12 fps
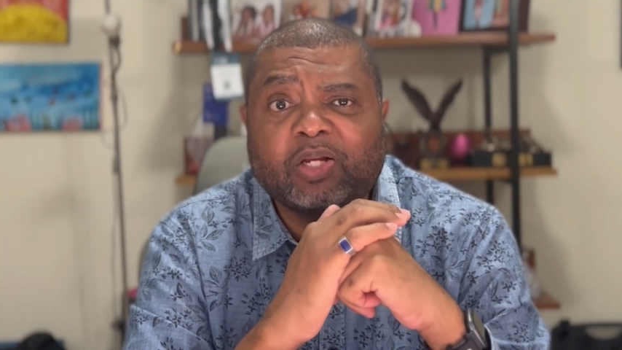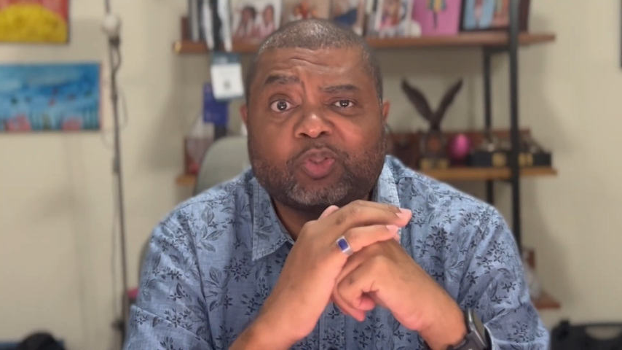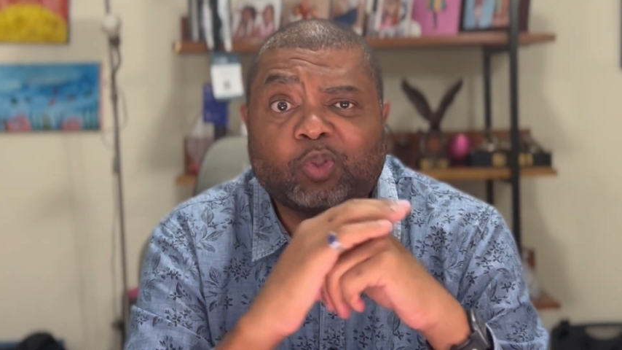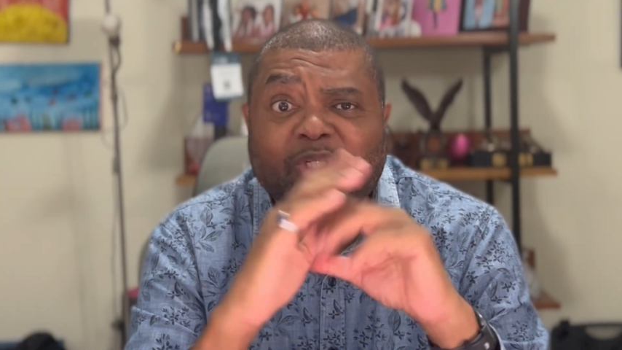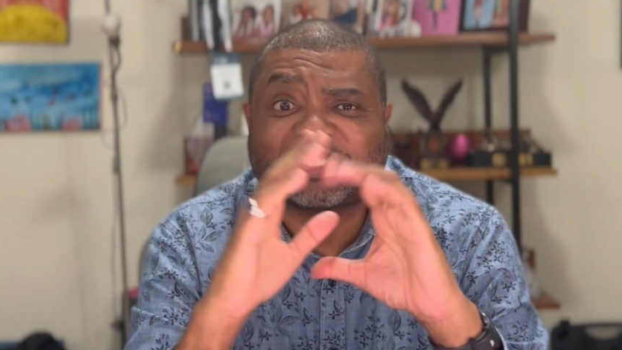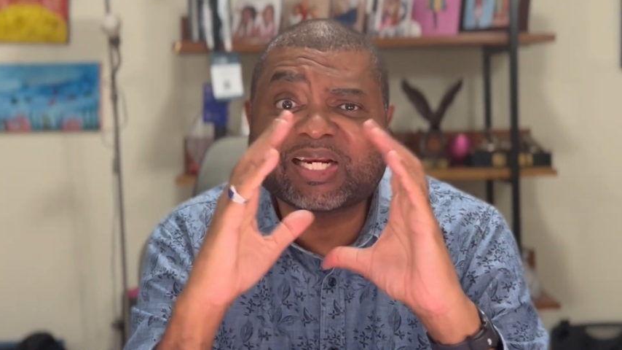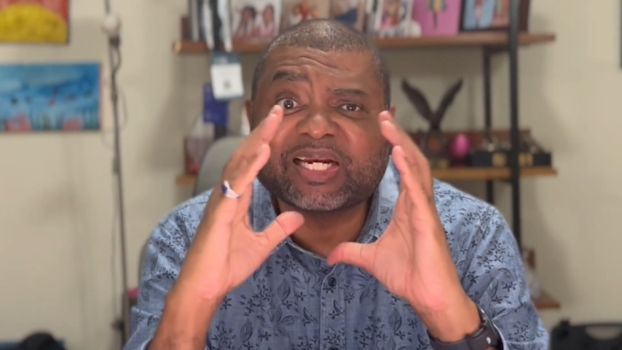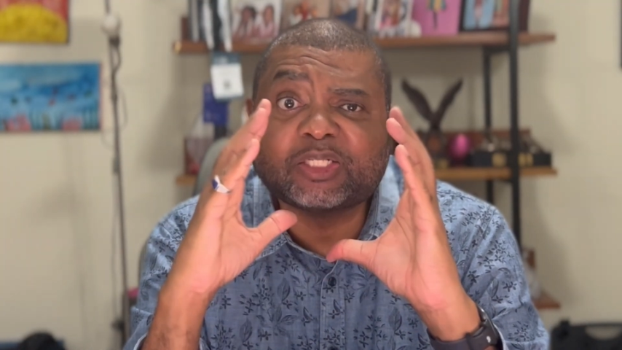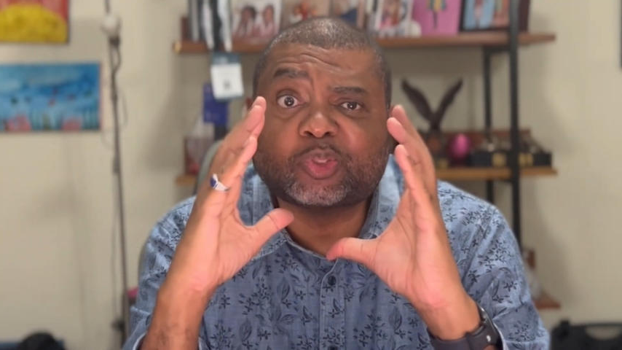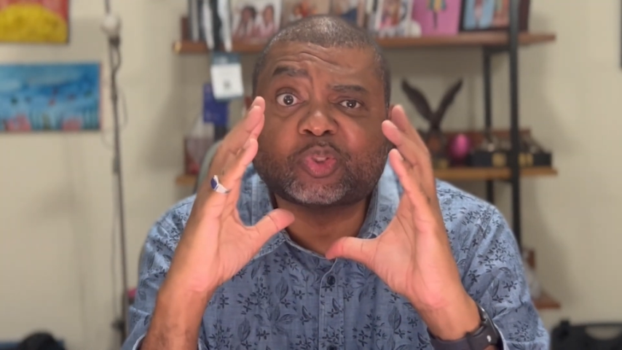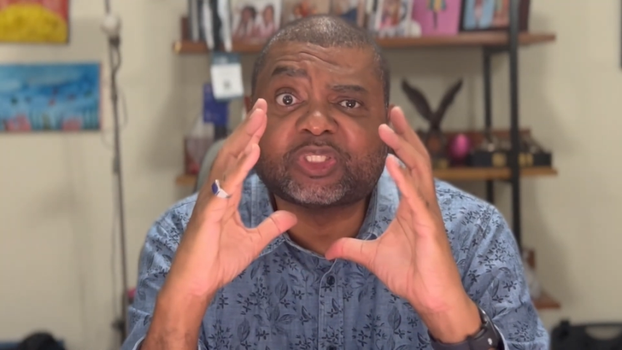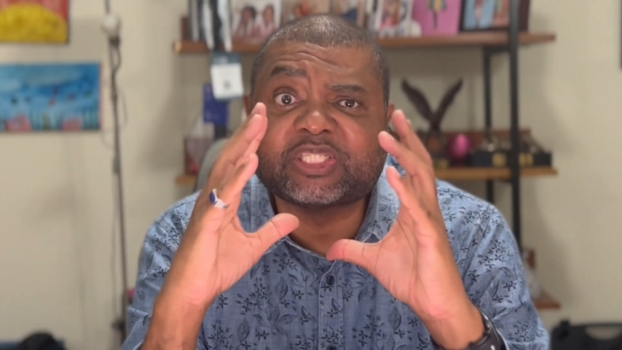So you're
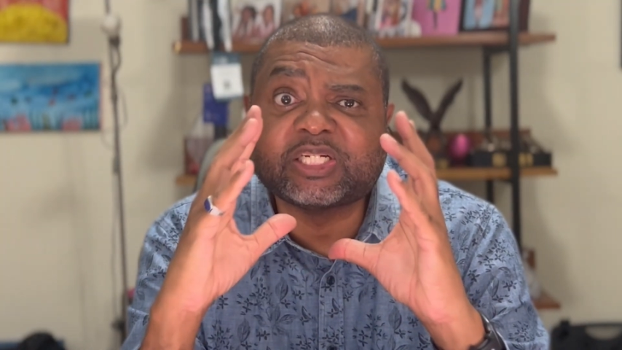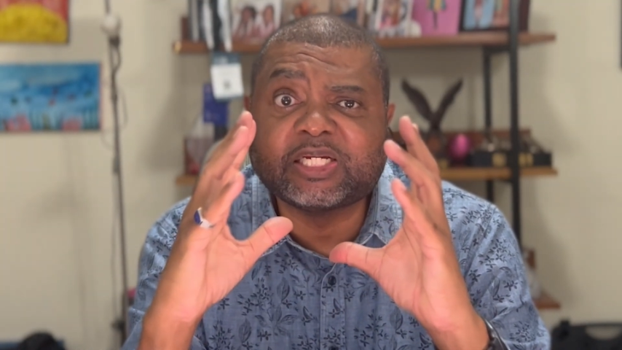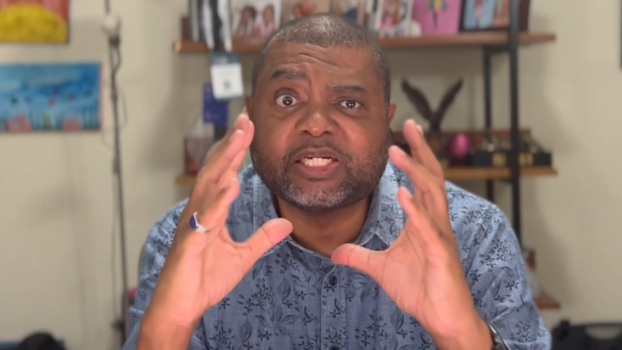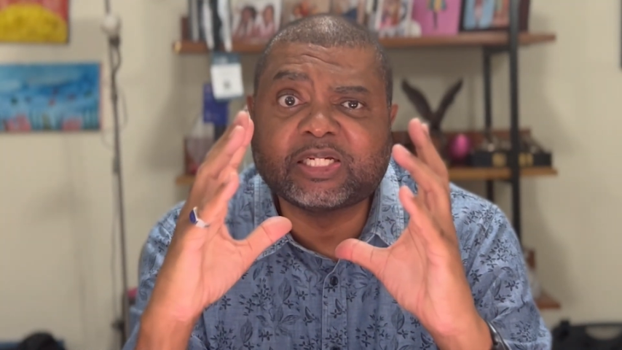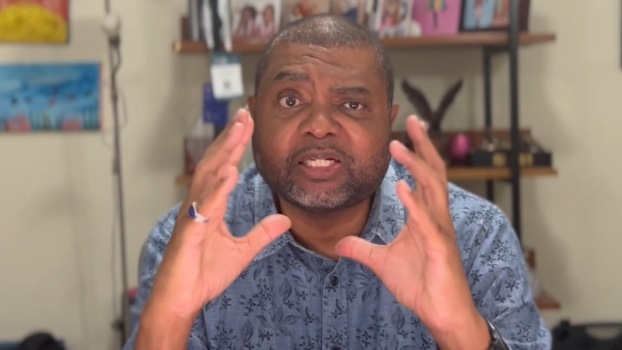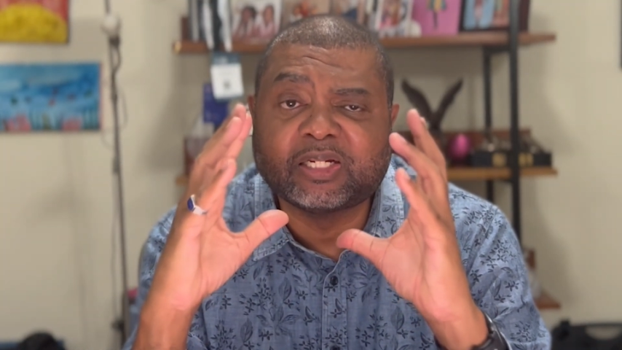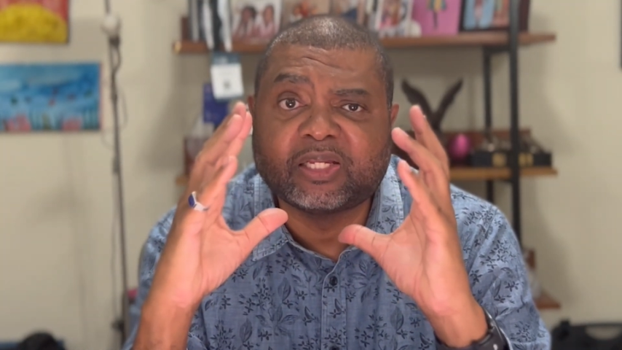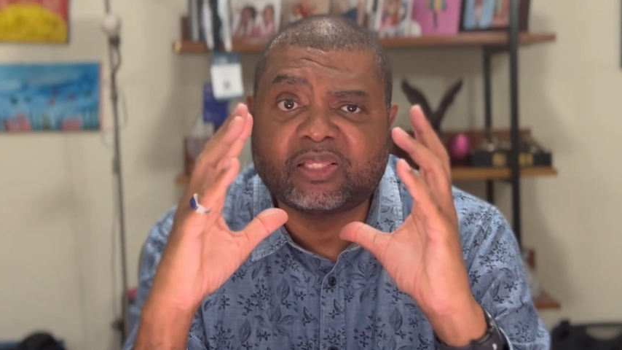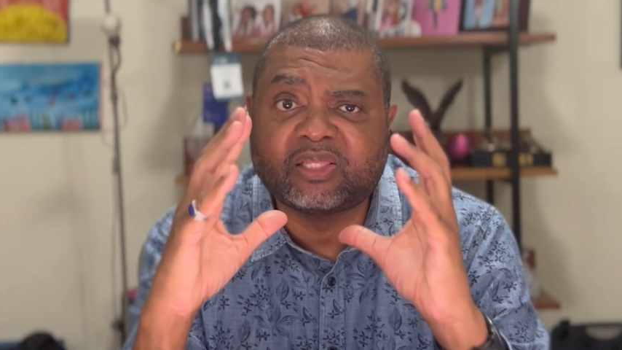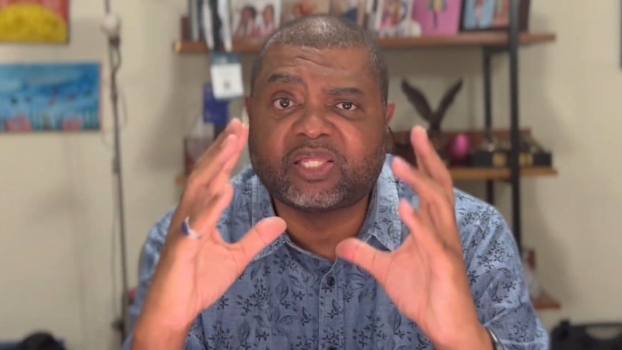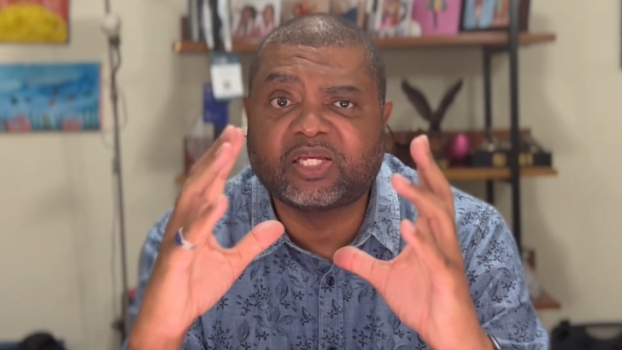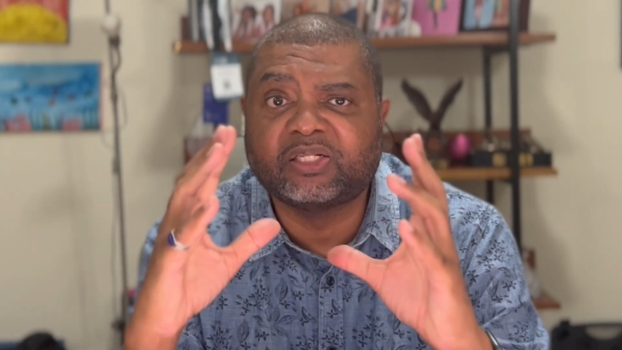starting to see
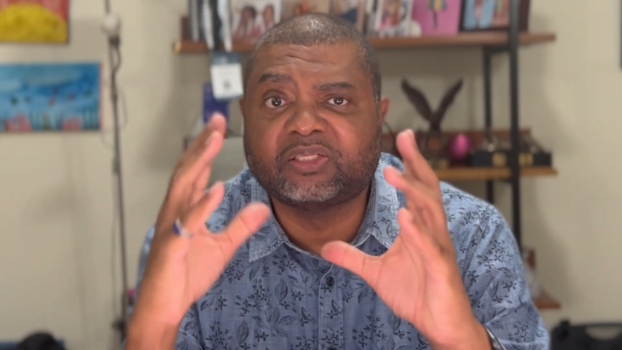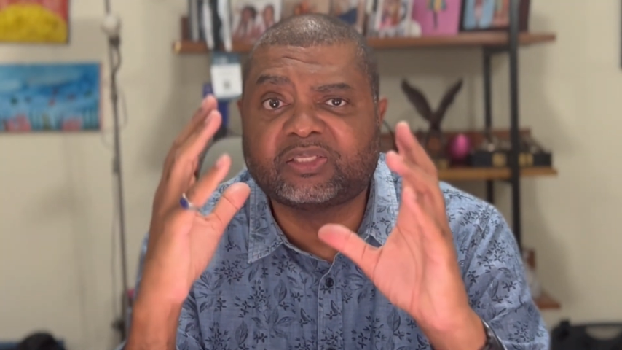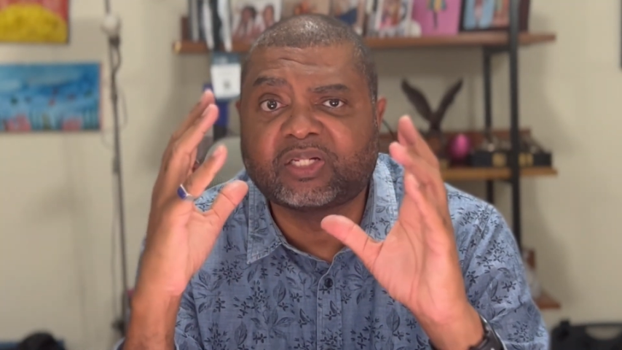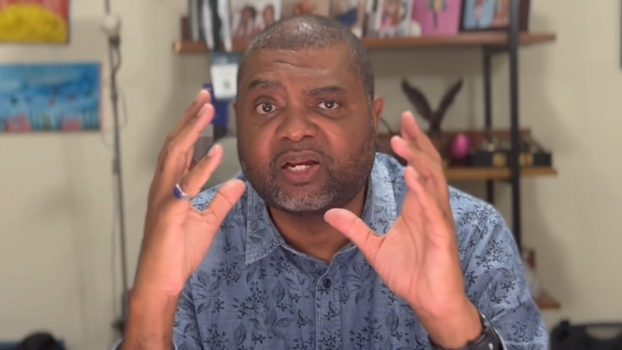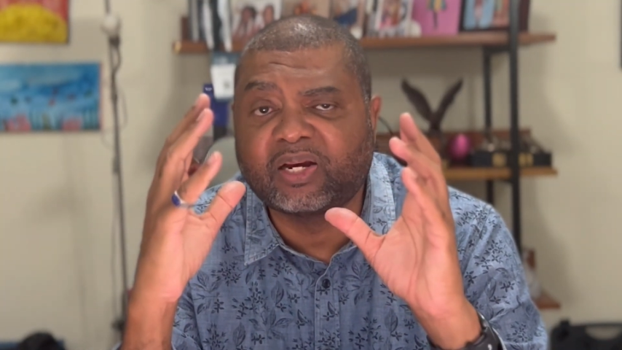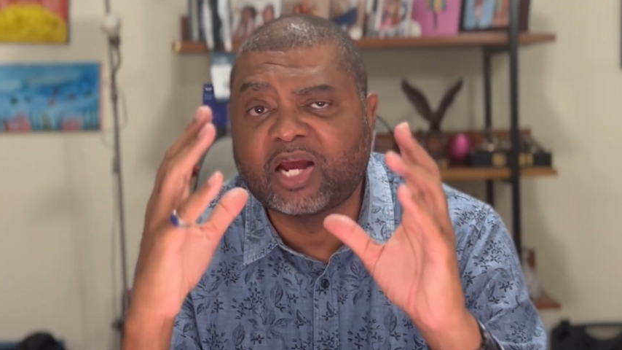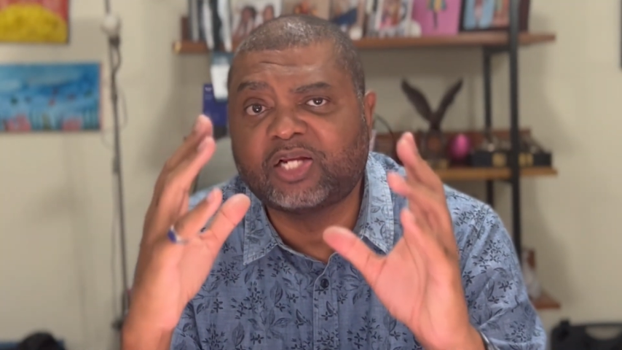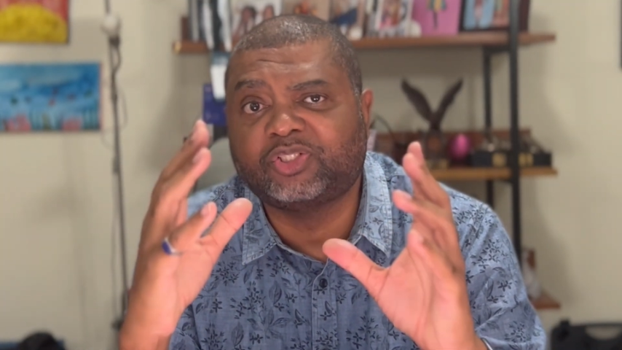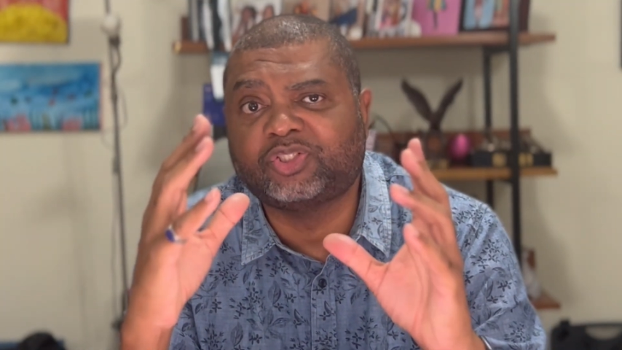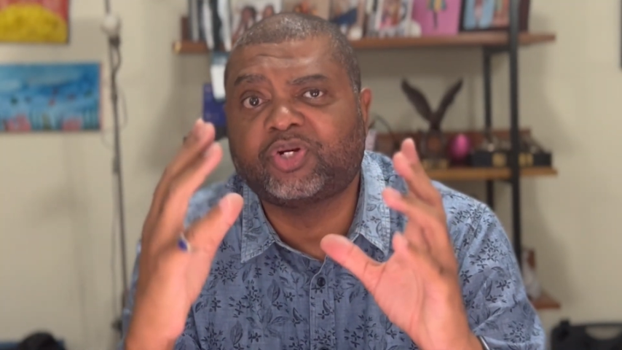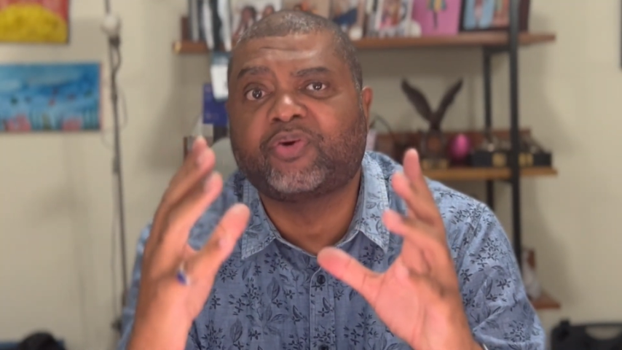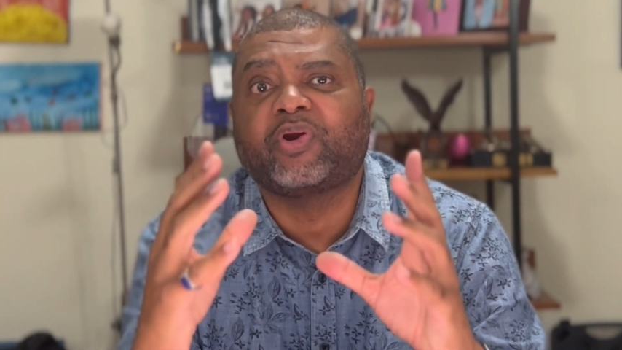these
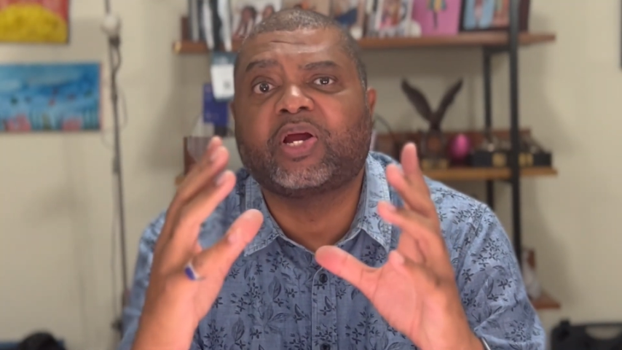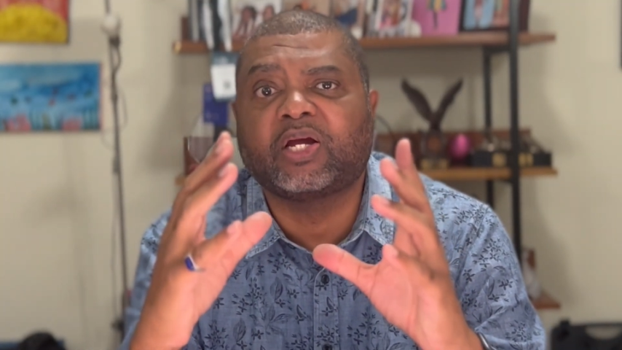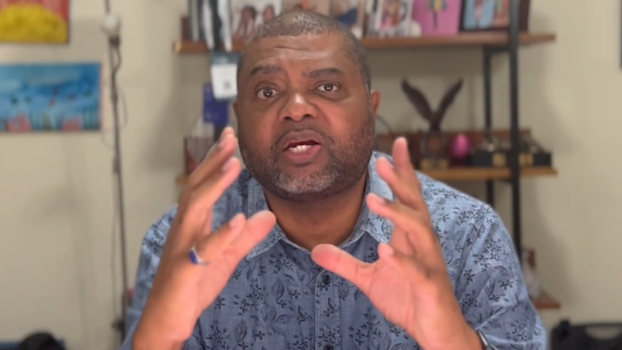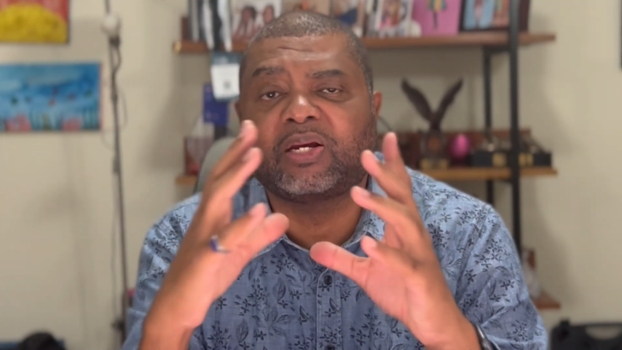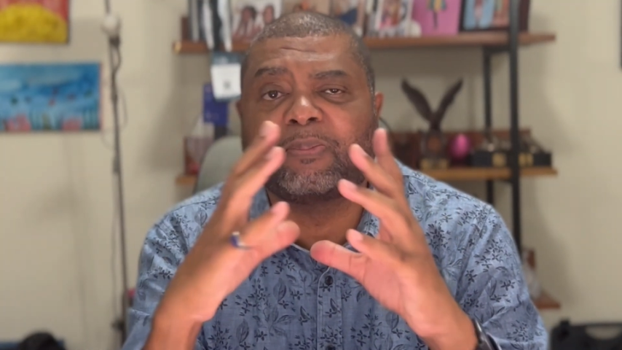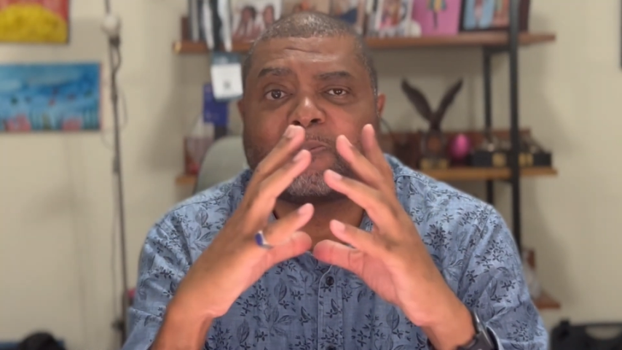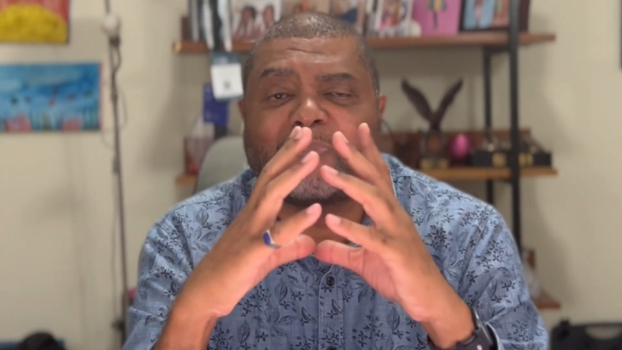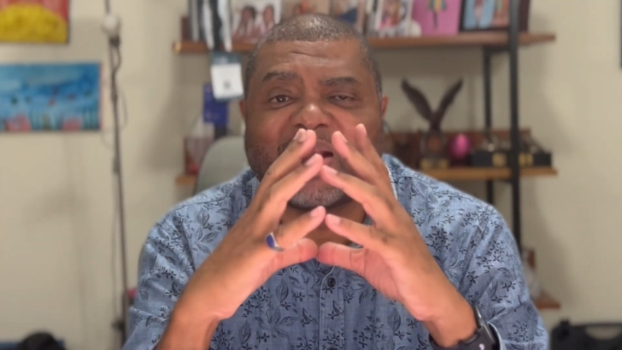Nigerian